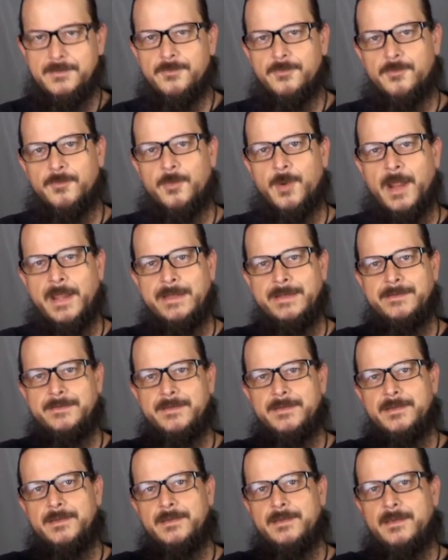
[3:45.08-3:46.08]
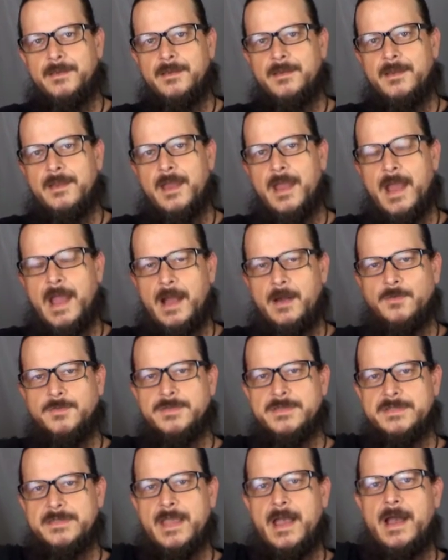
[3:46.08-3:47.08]
right
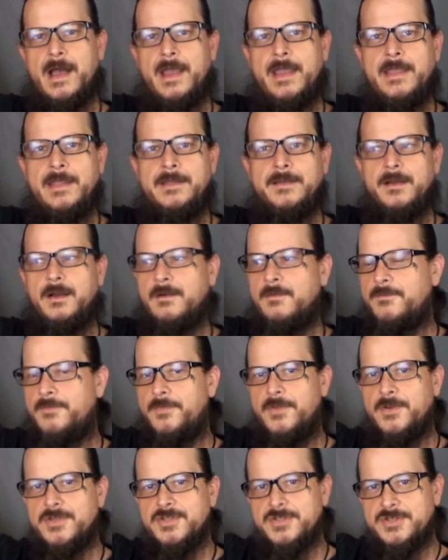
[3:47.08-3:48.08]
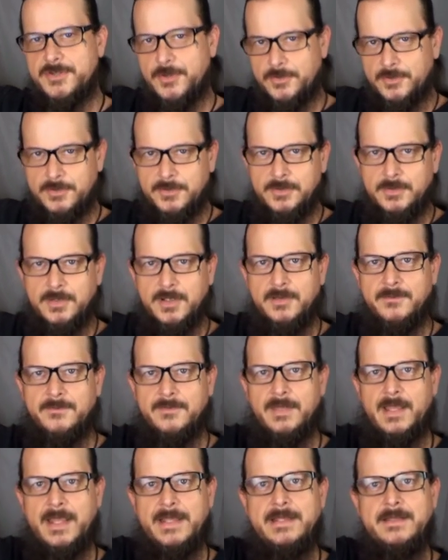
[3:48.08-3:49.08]
outside of the circle of
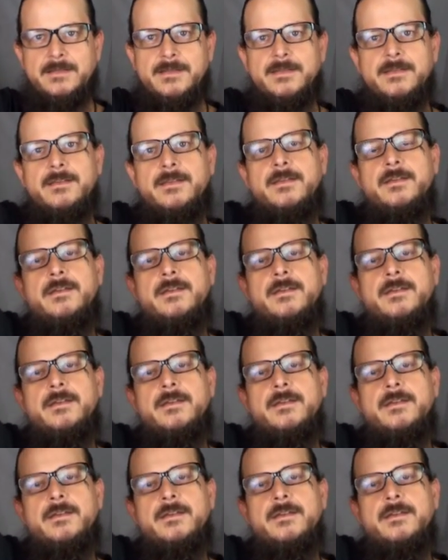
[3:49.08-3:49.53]
light,